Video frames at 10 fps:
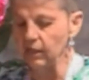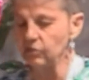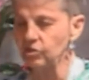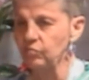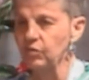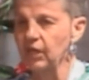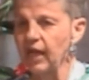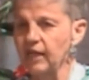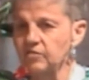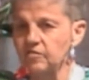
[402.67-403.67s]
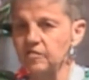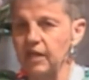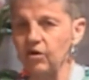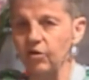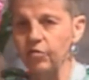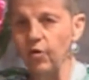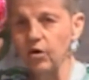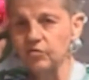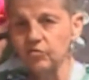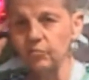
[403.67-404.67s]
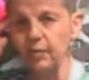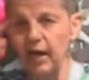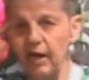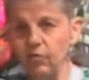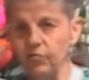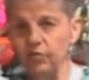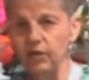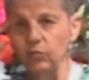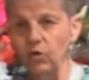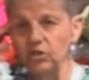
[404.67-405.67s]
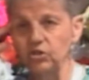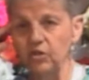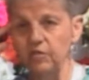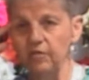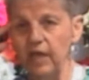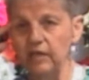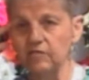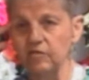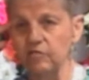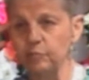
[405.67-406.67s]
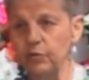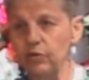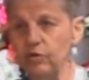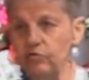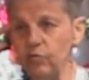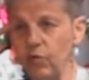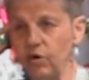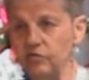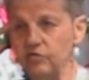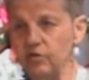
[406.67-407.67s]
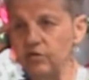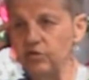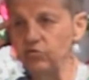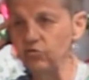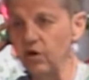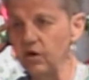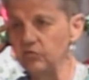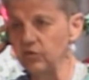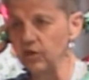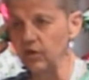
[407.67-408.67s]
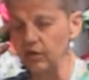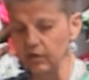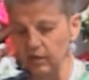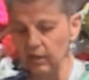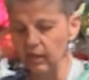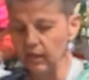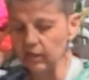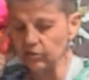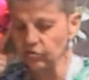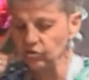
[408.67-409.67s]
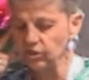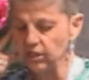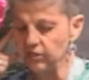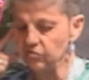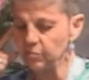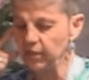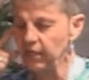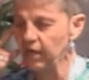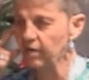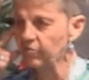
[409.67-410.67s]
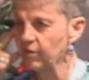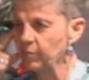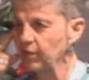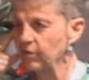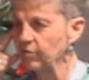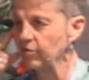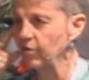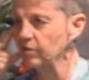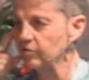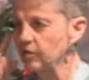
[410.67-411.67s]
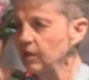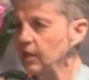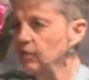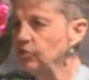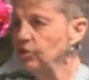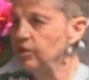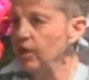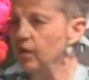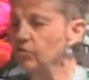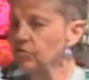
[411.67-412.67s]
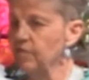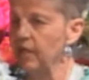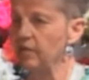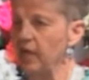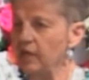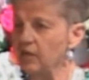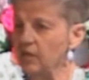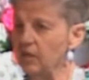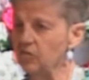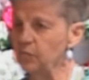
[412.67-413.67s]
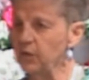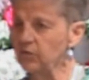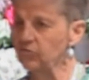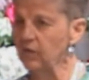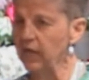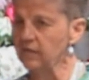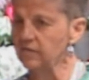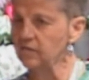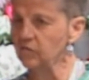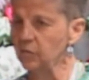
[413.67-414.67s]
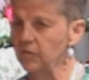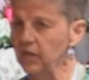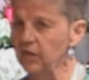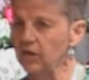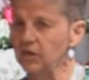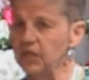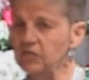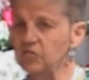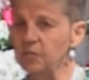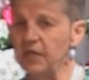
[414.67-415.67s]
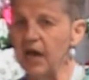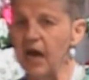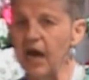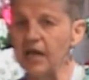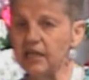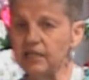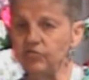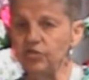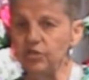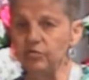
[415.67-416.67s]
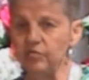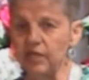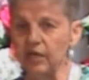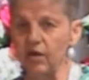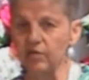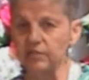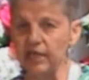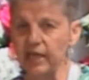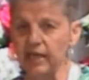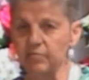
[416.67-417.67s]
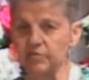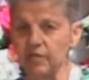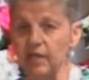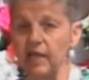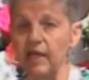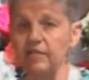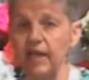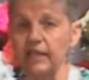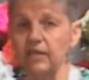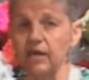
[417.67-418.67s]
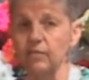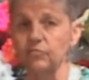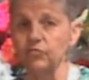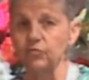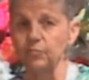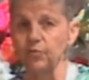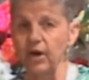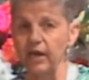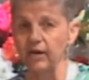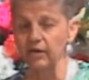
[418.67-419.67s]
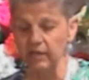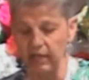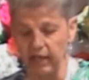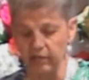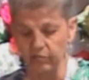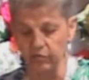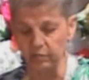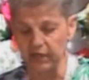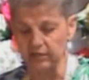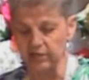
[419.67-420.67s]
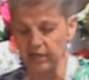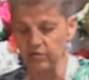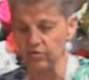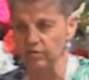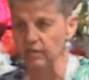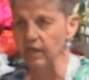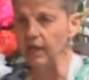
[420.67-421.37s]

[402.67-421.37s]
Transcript: She realizes that her thoughts are powerful, and what she thinks is pulled towards her, is drawn to her. So she needs to be careful about her thoughts. She knows that that spiritual essence within her needs to be highly tuned at all times, and that comes through prayer and through meditation.